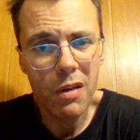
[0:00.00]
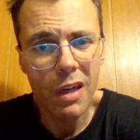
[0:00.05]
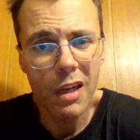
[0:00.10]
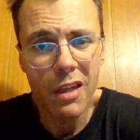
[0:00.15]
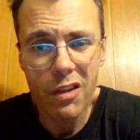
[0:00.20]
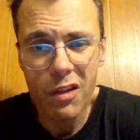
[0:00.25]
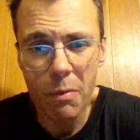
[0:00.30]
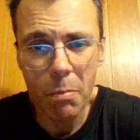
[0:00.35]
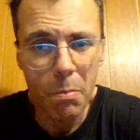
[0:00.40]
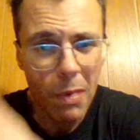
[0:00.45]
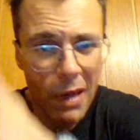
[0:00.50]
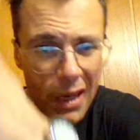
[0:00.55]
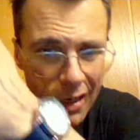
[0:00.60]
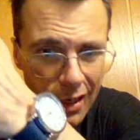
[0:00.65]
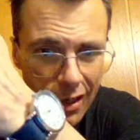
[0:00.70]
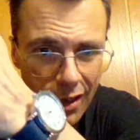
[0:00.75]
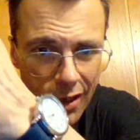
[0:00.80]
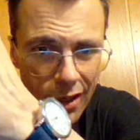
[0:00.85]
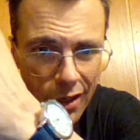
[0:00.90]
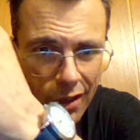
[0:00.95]
It's a
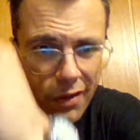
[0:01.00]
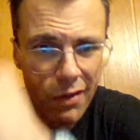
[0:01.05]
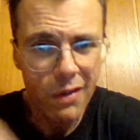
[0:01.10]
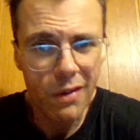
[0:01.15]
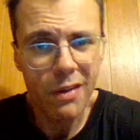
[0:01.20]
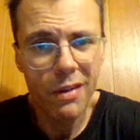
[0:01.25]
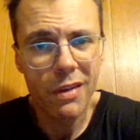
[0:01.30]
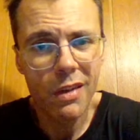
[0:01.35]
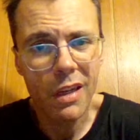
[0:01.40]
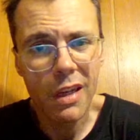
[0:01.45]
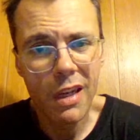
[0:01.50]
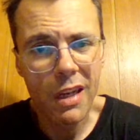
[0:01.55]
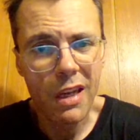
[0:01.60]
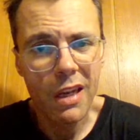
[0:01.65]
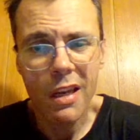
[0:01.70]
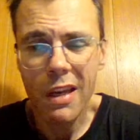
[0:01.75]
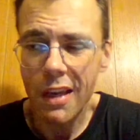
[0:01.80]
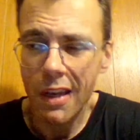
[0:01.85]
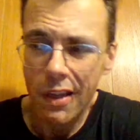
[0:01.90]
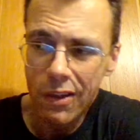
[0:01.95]
burger here.
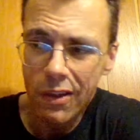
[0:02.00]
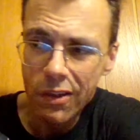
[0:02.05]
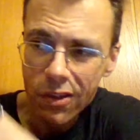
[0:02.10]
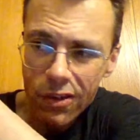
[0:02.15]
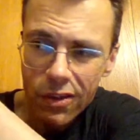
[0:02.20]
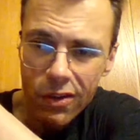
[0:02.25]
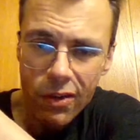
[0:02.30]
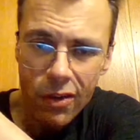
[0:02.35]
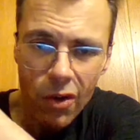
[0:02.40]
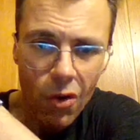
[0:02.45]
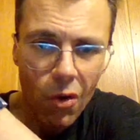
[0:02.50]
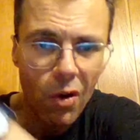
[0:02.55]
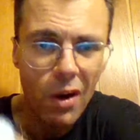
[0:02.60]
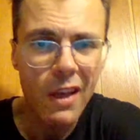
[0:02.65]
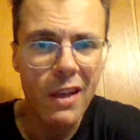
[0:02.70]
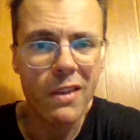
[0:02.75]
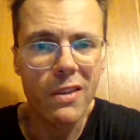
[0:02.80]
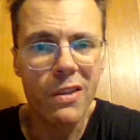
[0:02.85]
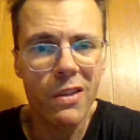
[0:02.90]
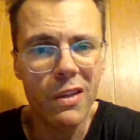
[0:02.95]
It's
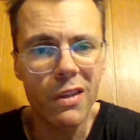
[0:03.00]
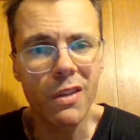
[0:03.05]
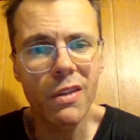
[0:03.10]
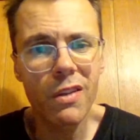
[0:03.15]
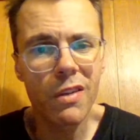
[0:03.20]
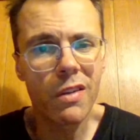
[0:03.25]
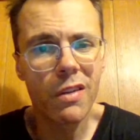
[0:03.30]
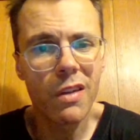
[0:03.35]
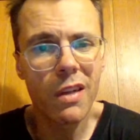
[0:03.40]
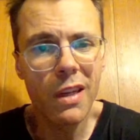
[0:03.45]
Collins here.